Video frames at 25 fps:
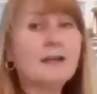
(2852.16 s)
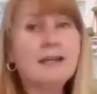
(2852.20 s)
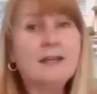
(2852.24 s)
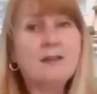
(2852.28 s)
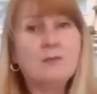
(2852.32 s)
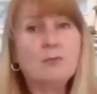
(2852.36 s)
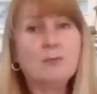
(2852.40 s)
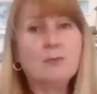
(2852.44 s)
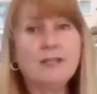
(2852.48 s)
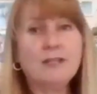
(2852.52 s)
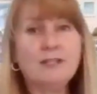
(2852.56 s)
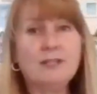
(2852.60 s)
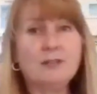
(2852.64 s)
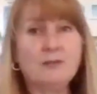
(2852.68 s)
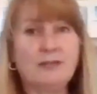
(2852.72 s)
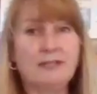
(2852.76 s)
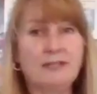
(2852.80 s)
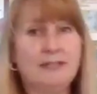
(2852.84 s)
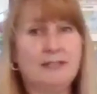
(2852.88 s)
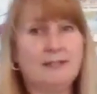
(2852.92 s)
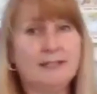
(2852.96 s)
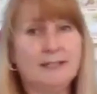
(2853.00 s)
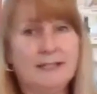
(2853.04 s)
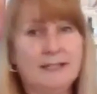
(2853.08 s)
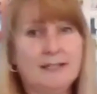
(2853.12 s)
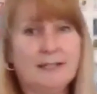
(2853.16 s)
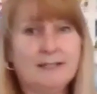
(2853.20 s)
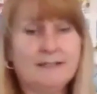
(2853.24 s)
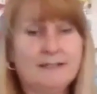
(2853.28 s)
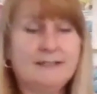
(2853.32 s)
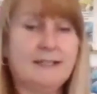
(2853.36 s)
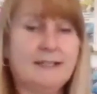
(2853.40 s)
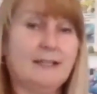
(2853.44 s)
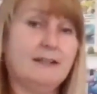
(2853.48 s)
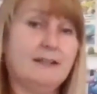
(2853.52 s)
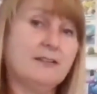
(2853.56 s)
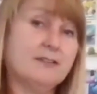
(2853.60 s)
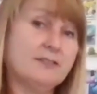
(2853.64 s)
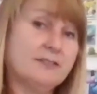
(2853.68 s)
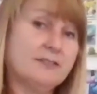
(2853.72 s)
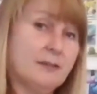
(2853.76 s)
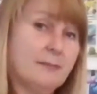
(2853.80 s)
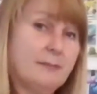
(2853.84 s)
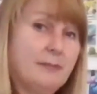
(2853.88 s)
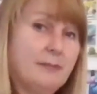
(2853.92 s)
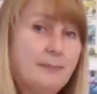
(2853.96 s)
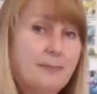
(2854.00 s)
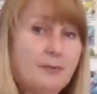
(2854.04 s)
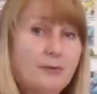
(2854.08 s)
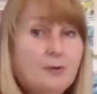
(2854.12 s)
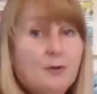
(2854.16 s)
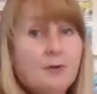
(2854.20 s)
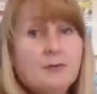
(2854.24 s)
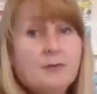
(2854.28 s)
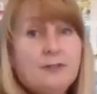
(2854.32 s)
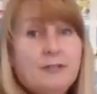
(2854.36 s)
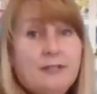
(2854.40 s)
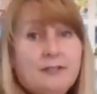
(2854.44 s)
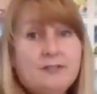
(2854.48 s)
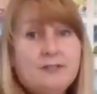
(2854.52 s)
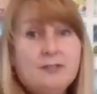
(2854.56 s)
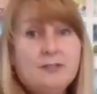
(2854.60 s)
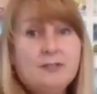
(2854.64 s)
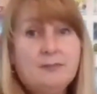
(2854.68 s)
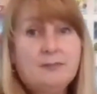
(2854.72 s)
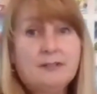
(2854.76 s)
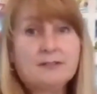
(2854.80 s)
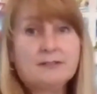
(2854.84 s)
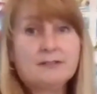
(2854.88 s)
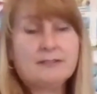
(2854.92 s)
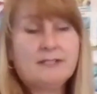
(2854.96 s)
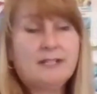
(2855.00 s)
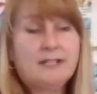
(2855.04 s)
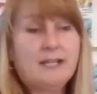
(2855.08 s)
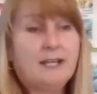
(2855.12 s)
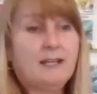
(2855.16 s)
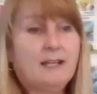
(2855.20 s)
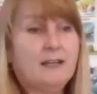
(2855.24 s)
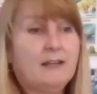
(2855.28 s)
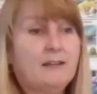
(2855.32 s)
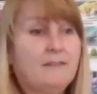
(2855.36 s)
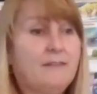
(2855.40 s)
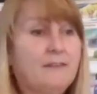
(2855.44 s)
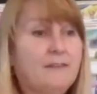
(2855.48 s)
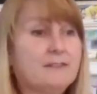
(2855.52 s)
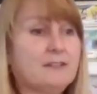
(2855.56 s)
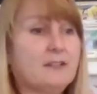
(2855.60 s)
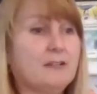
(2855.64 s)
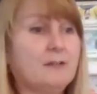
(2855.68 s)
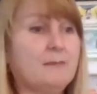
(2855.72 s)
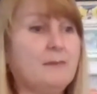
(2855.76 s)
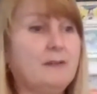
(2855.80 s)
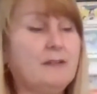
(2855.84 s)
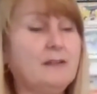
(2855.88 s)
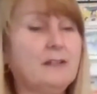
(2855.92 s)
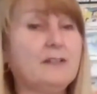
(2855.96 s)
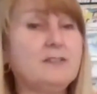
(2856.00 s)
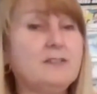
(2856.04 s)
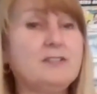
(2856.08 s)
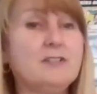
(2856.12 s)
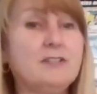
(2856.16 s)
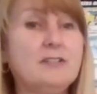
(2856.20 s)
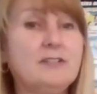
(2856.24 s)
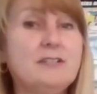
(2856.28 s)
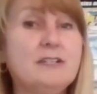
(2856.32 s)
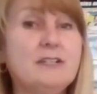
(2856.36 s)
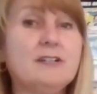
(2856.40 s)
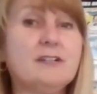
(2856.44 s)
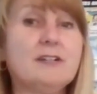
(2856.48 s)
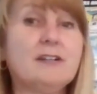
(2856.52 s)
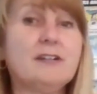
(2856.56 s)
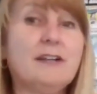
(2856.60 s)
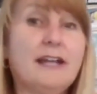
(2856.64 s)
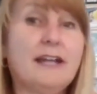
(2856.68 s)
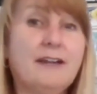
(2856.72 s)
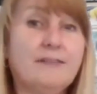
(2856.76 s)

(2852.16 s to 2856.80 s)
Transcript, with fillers: and when you eat like i said there's some people only two meals a day if it's going to be lunch and dinner